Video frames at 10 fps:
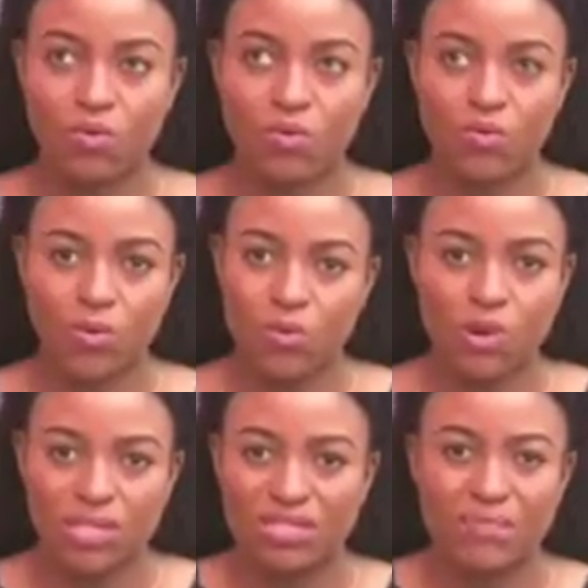
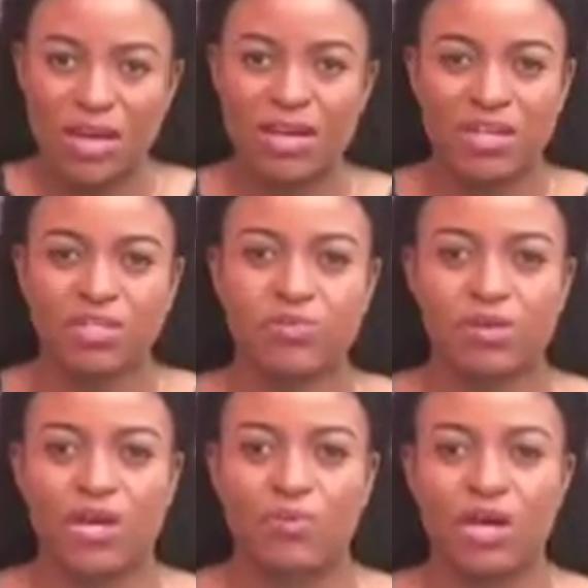what's the main issue
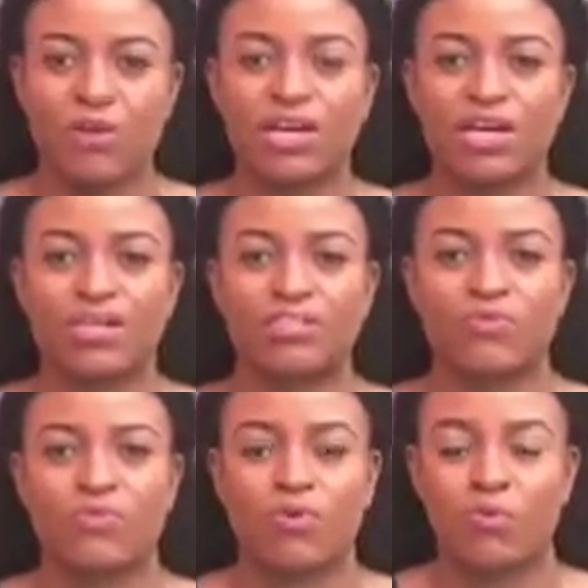here? What are we
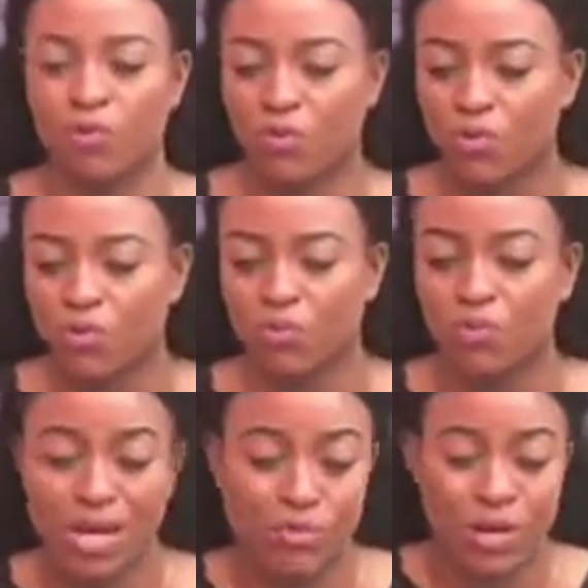getting wrong?
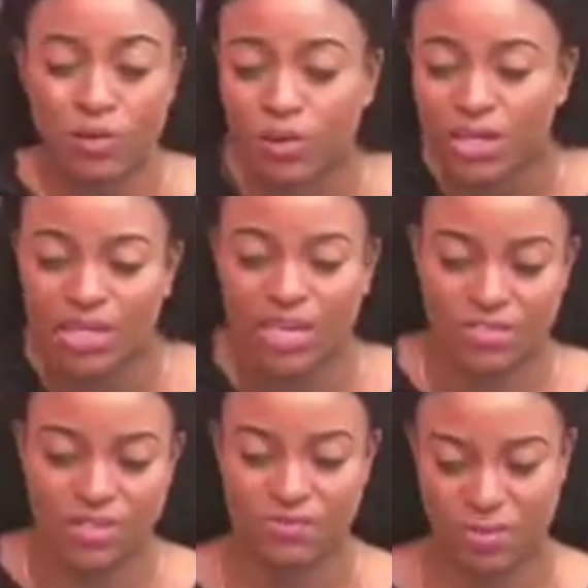What are we not
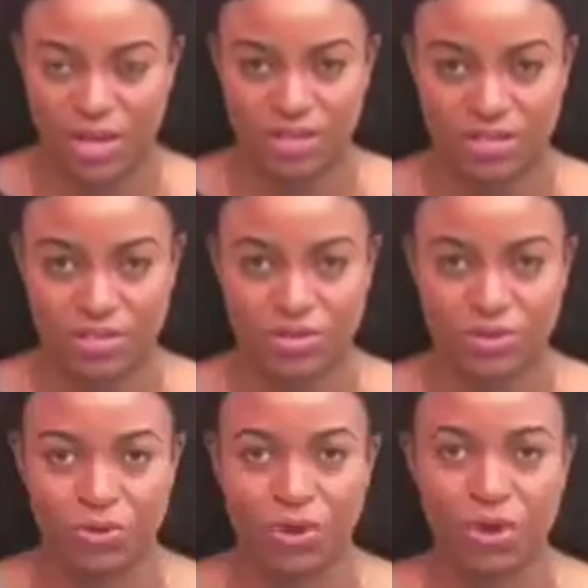getting right?
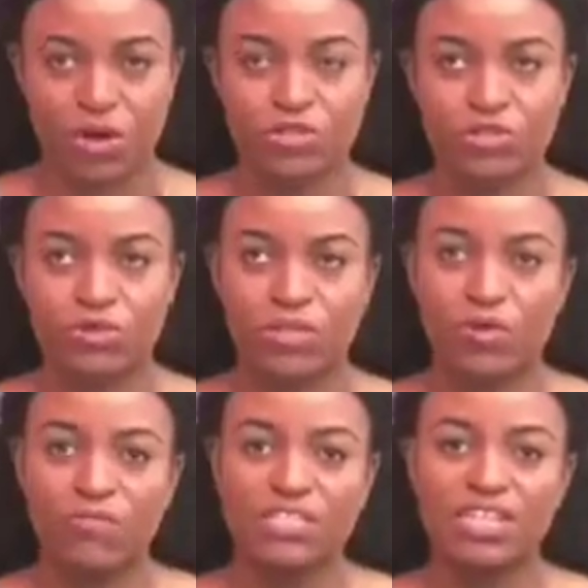So the
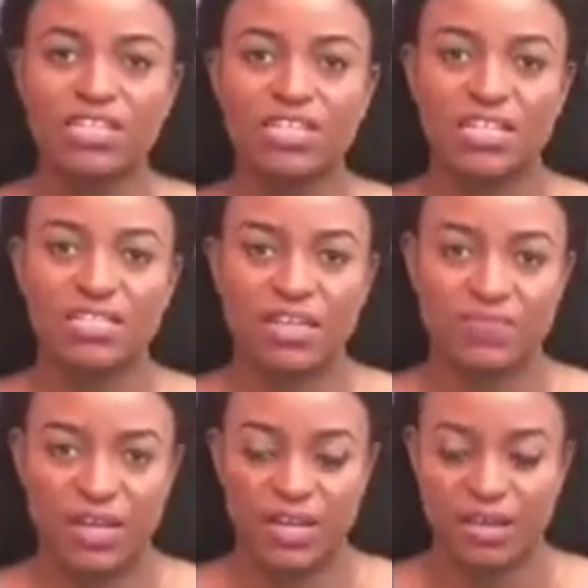conversation this
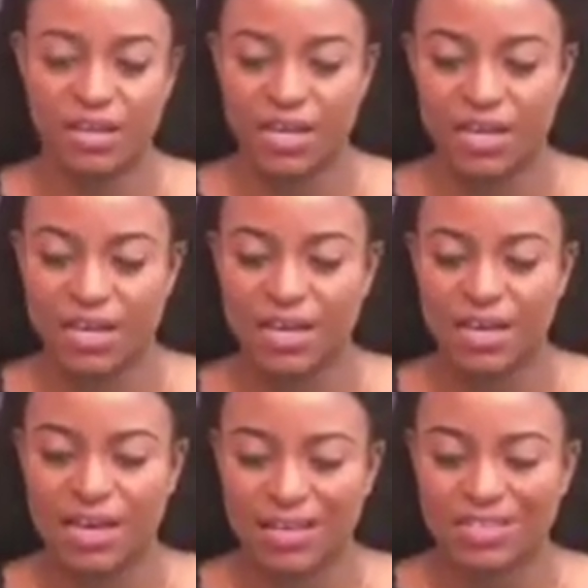evening
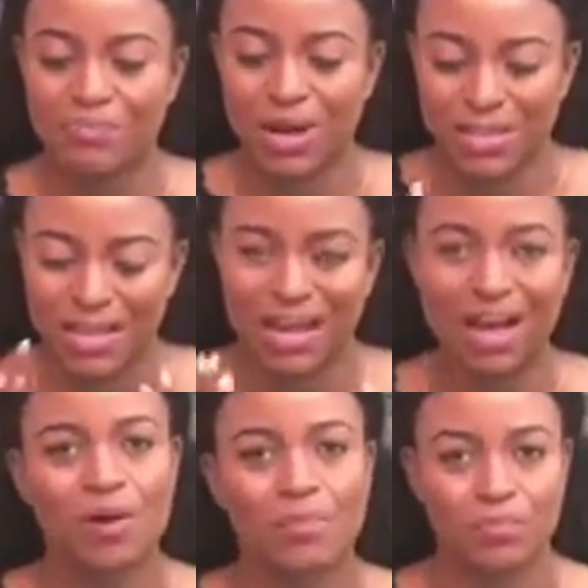is about the
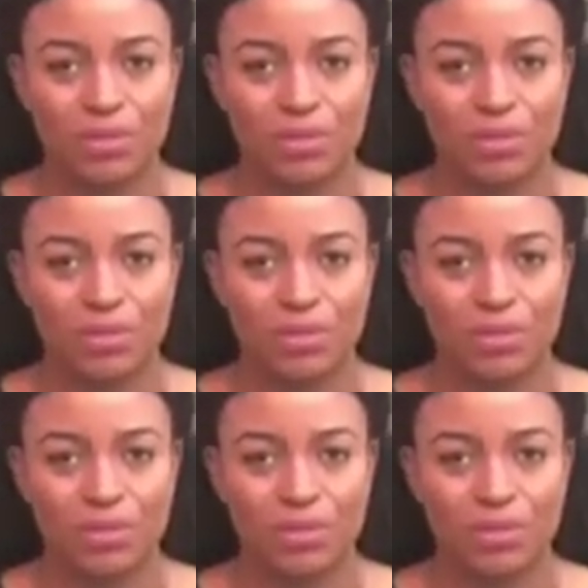camp,